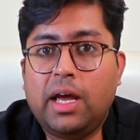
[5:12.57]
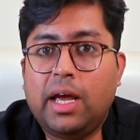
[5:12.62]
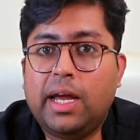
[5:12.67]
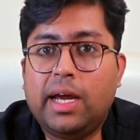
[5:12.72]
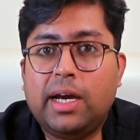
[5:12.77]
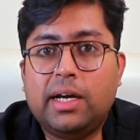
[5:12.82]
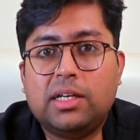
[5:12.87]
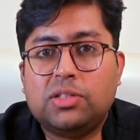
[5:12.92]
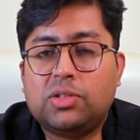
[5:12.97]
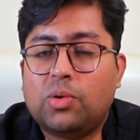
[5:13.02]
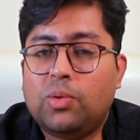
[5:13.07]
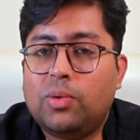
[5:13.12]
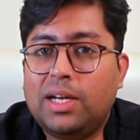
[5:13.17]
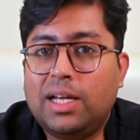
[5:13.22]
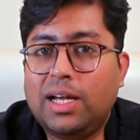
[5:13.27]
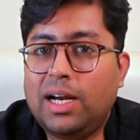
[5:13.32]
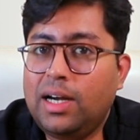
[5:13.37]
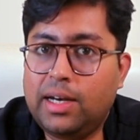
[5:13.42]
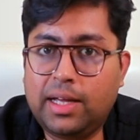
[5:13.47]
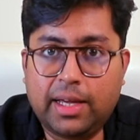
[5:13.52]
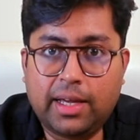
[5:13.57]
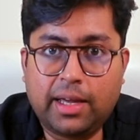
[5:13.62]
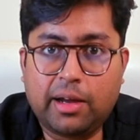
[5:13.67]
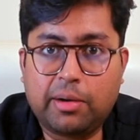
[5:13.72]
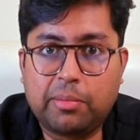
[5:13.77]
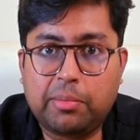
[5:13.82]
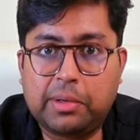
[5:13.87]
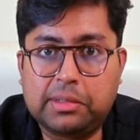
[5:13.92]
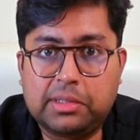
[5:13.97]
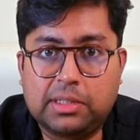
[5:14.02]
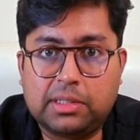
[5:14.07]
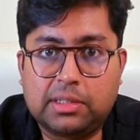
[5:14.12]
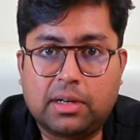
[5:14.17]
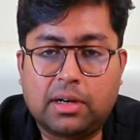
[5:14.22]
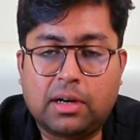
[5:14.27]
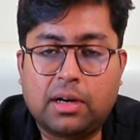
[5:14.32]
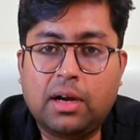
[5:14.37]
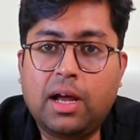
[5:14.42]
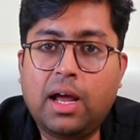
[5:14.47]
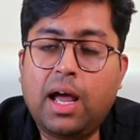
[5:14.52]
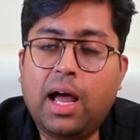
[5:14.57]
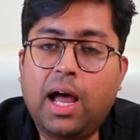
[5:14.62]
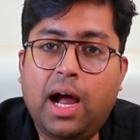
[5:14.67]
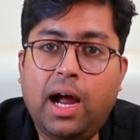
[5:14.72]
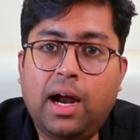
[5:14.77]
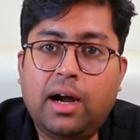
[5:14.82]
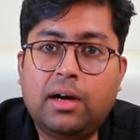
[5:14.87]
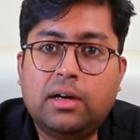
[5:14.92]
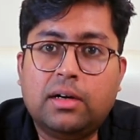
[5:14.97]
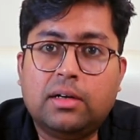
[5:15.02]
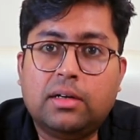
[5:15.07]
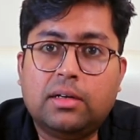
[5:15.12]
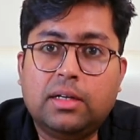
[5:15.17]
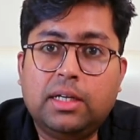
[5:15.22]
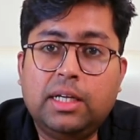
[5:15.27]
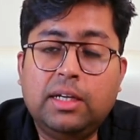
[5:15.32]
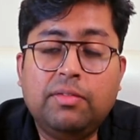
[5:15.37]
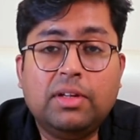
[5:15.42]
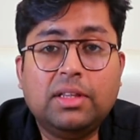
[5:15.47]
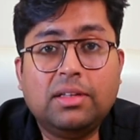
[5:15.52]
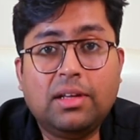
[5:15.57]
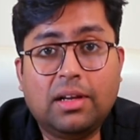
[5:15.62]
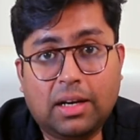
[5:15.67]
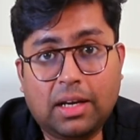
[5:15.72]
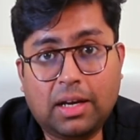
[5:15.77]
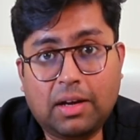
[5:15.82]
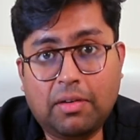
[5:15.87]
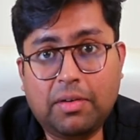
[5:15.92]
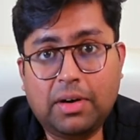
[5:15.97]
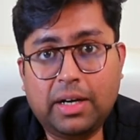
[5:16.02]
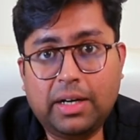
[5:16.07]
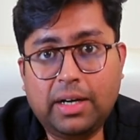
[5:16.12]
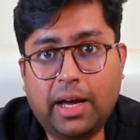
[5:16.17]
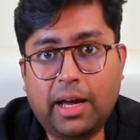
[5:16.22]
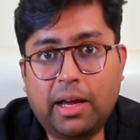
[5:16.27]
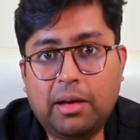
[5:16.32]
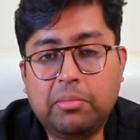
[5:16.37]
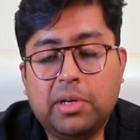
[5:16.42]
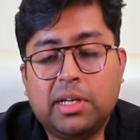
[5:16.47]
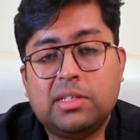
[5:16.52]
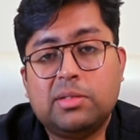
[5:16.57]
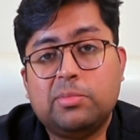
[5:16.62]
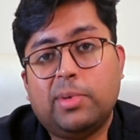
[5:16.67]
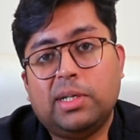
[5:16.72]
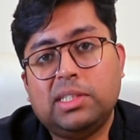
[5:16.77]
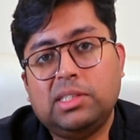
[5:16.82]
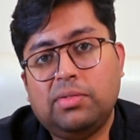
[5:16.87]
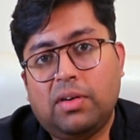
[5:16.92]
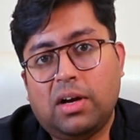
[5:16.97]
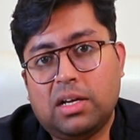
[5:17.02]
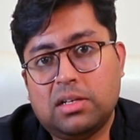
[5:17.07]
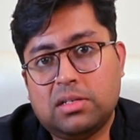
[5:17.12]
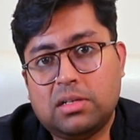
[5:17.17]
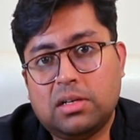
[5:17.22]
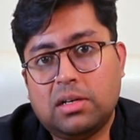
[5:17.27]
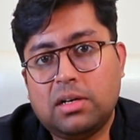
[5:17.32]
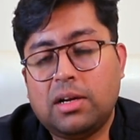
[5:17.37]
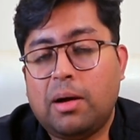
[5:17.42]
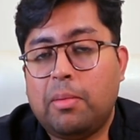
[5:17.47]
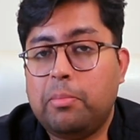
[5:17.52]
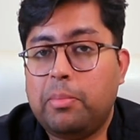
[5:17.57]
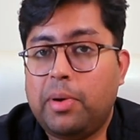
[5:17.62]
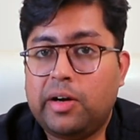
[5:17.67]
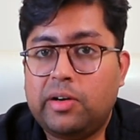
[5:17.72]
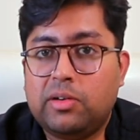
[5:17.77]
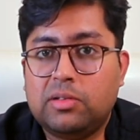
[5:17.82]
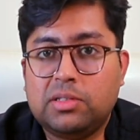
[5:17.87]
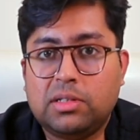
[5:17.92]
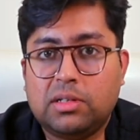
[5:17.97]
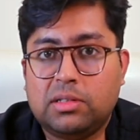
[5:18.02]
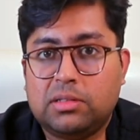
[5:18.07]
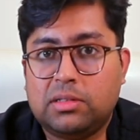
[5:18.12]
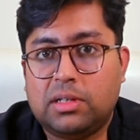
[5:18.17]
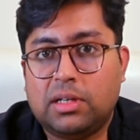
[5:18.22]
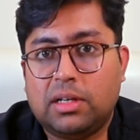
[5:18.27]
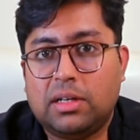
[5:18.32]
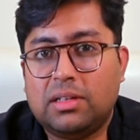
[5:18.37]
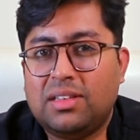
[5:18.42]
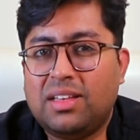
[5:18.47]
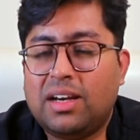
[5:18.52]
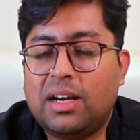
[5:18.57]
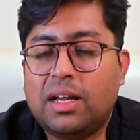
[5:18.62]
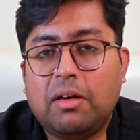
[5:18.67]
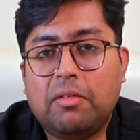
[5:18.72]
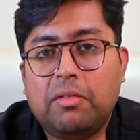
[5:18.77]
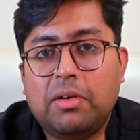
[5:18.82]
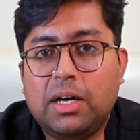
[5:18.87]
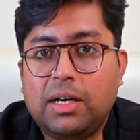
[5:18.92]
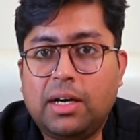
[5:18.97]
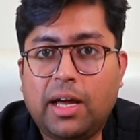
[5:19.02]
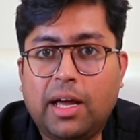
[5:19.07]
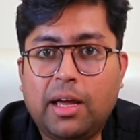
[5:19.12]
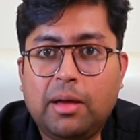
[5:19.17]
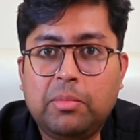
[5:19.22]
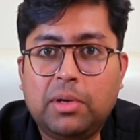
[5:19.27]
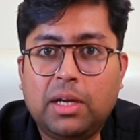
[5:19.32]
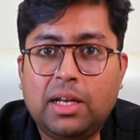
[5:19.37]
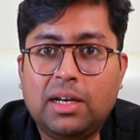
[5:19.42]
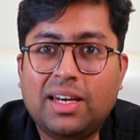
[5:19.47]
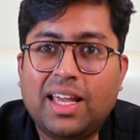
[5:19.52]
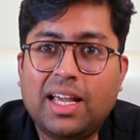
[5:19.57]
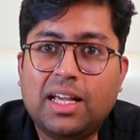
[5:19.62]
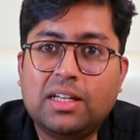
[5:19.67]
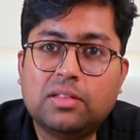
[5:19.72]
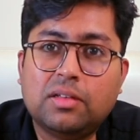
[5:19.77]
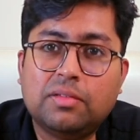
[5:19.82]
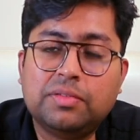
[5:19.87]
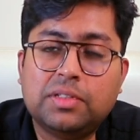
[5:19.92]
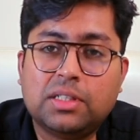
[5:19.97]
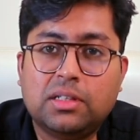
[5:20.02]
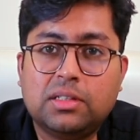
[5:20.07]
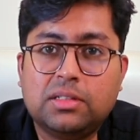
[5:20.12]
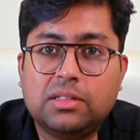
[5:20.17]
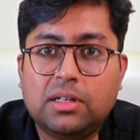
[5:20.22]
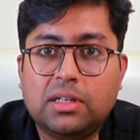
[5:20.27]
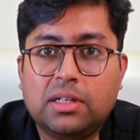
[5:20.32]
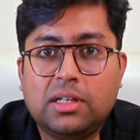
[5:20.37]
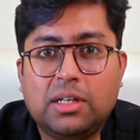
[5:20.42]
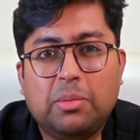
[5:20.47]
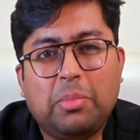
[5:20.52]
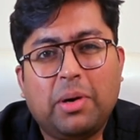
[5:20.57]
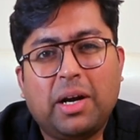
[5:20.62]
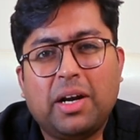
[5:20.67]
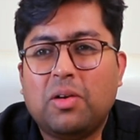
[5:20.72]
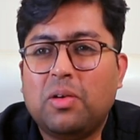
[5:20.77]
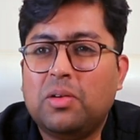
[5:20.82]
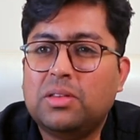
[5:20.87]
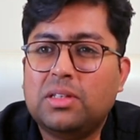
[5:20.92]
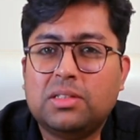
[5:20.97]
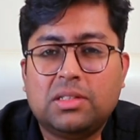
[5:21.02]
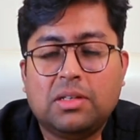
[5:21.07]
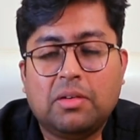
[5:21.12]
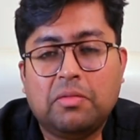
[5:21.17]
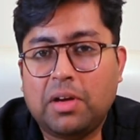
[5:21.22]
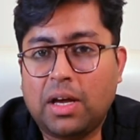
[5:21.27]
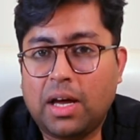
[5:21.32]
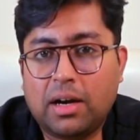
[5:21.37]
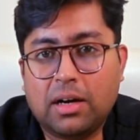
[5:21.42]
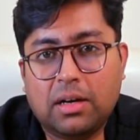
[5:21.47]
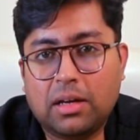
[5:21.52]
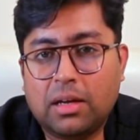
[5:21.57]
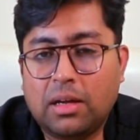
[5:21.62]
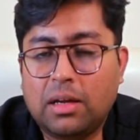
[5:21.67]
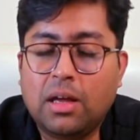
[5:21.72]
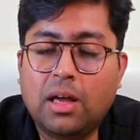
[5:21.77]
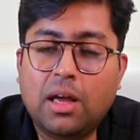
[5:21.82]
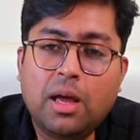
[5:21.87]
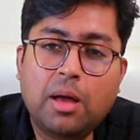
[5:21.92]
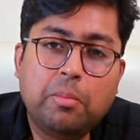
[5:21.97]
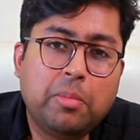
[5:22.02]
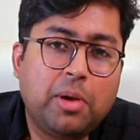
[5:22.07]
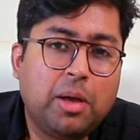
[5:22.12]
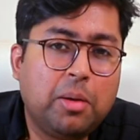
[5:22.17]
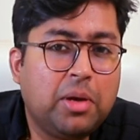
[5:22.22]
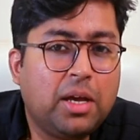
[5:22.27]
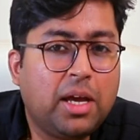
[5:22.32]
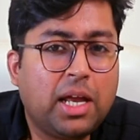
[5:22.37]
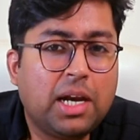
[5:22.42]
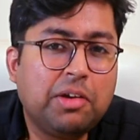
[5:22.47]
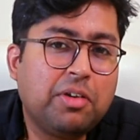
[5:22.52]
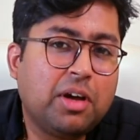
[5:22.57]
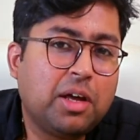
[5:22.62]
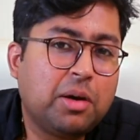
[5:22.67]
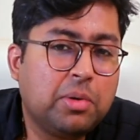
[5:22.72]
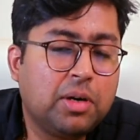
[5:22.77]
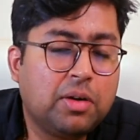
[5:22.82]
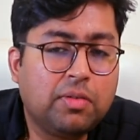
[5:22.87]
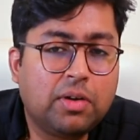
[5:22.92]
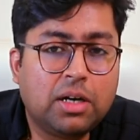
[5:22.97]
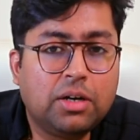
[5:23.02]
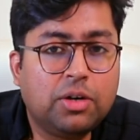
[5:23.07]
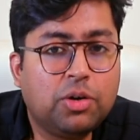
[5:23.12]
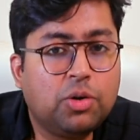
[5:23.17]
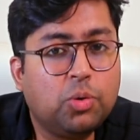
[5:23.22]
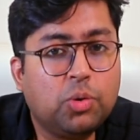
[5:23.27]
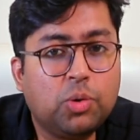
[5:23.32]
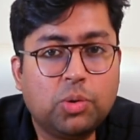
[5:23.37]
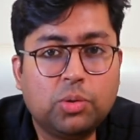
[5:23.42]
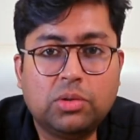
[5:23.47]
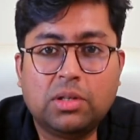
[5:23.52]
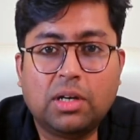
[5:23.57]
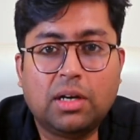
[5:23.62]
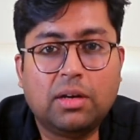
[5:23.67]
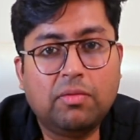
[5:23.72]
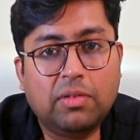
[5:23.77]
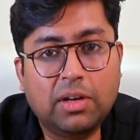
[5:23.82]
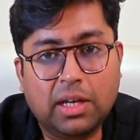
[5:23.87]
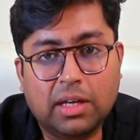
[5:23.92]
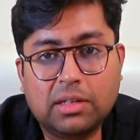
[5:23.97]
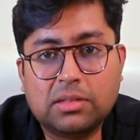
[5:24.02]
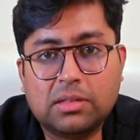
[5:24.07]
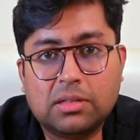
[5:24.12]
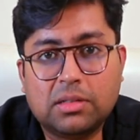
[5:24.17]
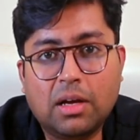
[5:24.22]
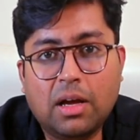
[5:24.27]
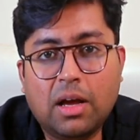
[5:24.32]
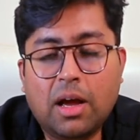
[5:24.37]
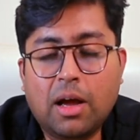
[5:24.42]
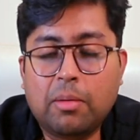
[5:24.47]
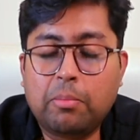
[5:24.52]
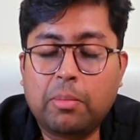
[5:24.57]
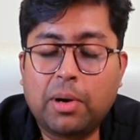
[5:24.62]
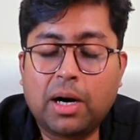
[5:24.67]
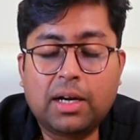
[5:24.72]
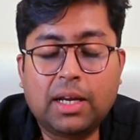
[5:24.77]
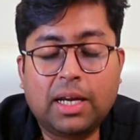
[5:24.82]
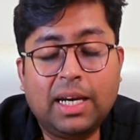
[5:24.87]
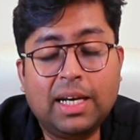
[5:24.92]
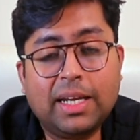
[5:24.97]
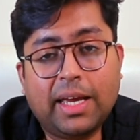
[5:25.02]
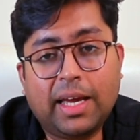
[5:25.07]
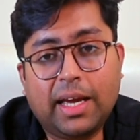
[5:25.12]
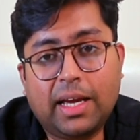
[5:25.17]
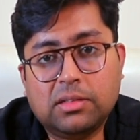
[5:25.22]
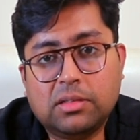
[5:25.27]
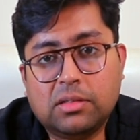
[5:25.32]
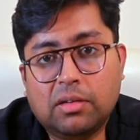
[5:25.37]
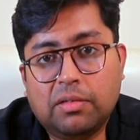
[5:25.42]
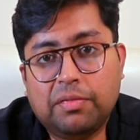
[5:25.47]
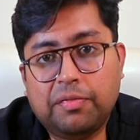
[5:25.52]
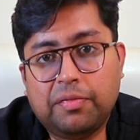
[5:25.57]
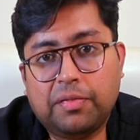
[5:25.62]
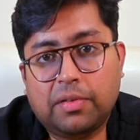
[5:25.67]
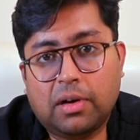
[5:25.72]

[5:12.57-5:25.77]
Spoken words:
It is only a daycare procedure. And even the recovery time is much faster compared to surgery. The recovery time in case of surgery, depending on the severity, may be anywhere between 2 to 3 weeks. But in case of